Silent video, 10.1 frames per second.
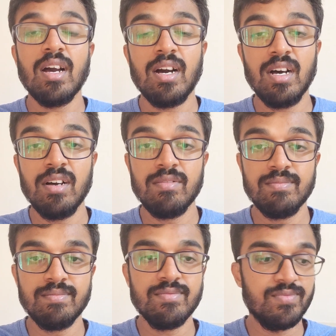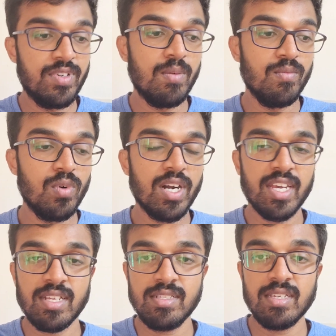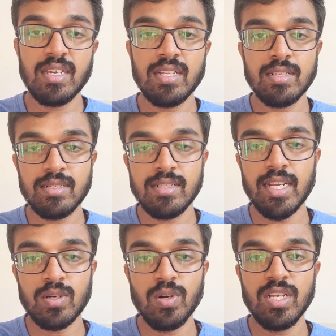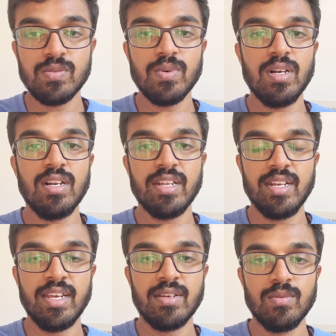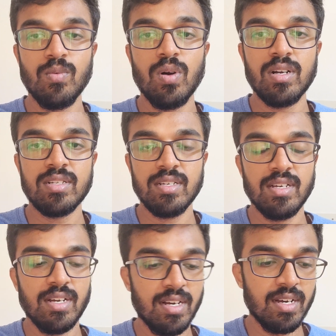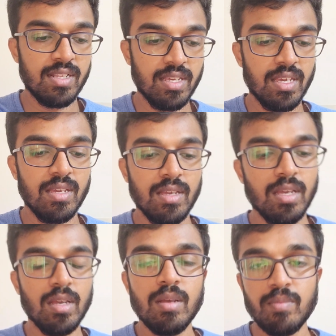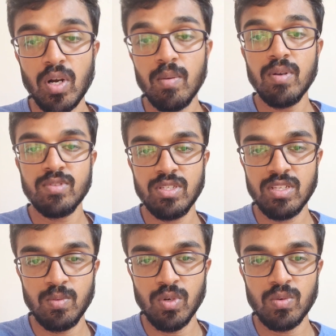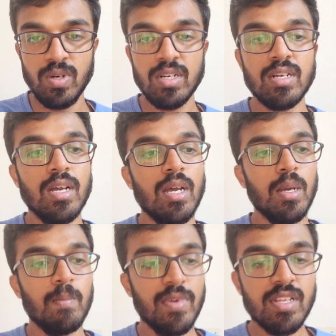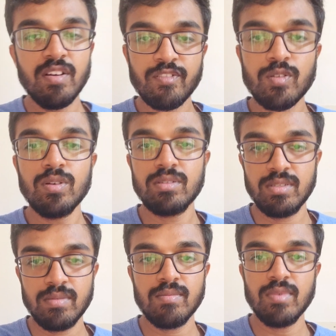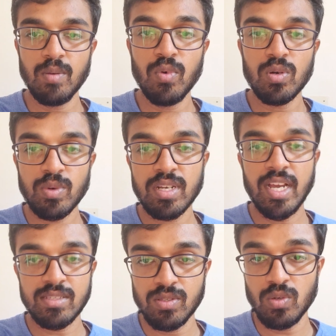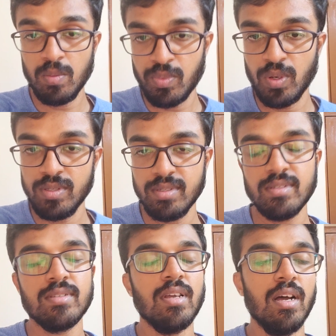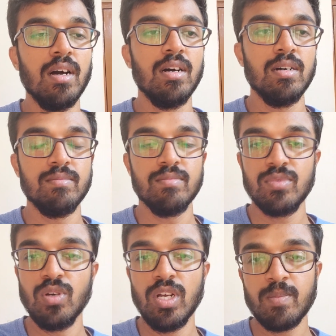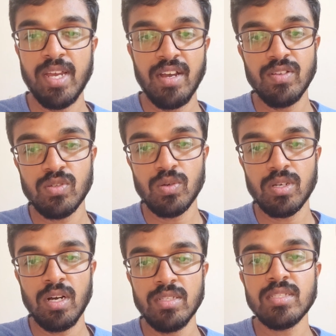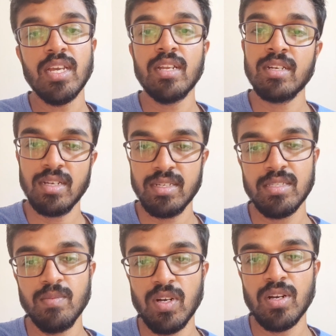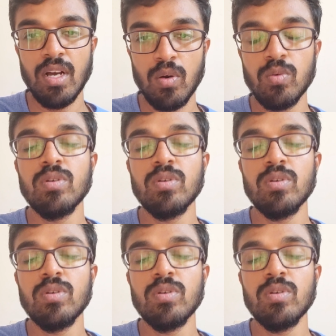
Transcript: uh, from what I can see in like today's world, and like what are the problems with the remote work. But then, of course, remote work has its own pros, though it may have its own cons, and similar to how